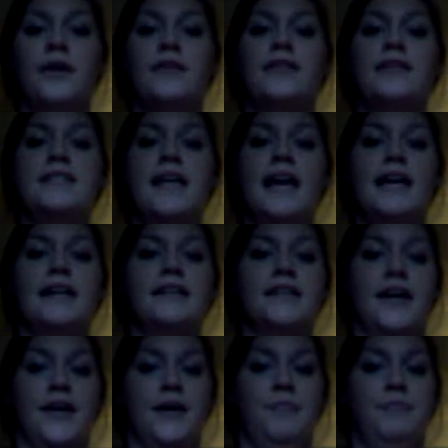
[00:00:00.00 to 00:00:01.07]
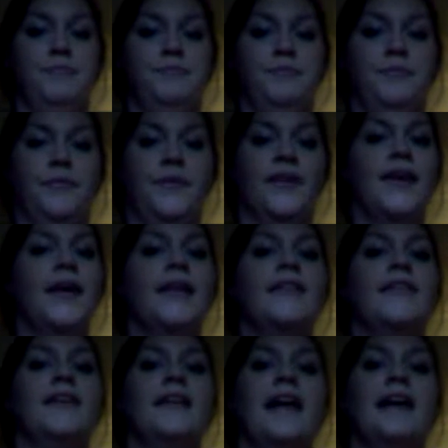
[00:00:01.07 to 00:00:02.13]
the day had come.
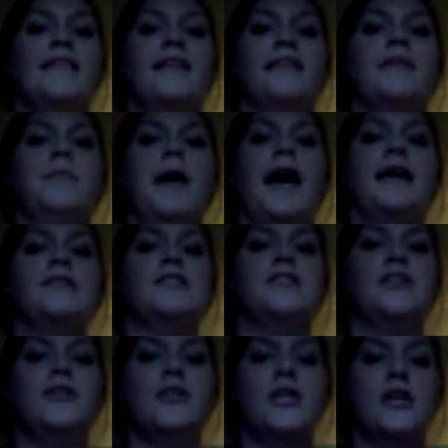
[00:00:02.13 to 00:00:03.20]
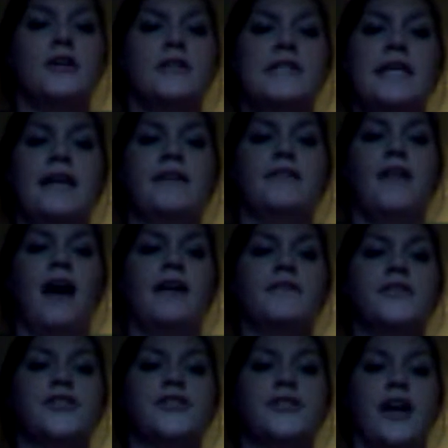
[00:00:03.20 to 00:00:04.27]
The day that the past 2 years and a lot
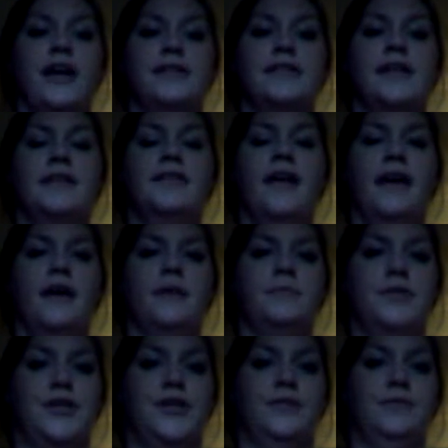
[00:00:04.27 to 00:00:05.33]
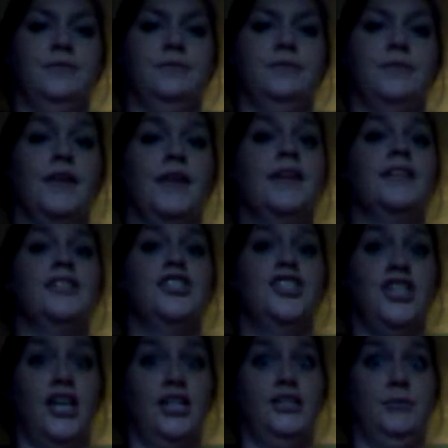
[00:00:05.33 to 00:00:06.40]
of stress had led up to.
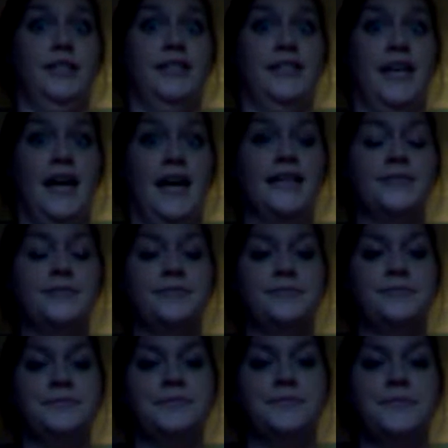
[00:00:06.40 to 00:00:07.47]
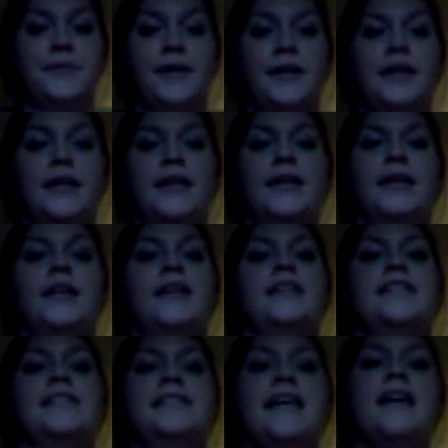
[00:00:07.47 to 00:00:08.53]
Judgment Day.
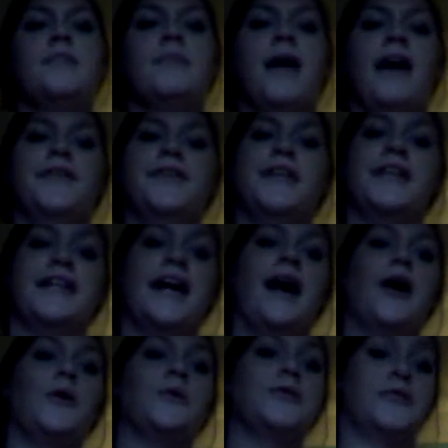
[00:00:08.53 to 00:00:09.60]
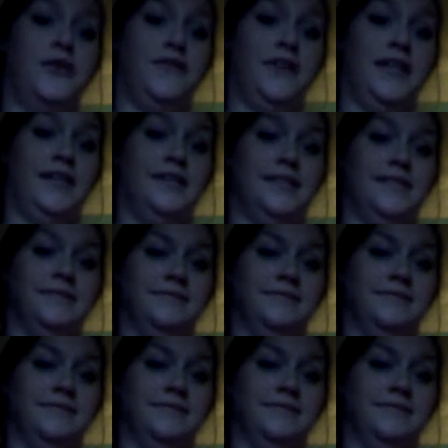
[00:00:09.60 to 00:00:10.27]
To say it mildly, I was nervous.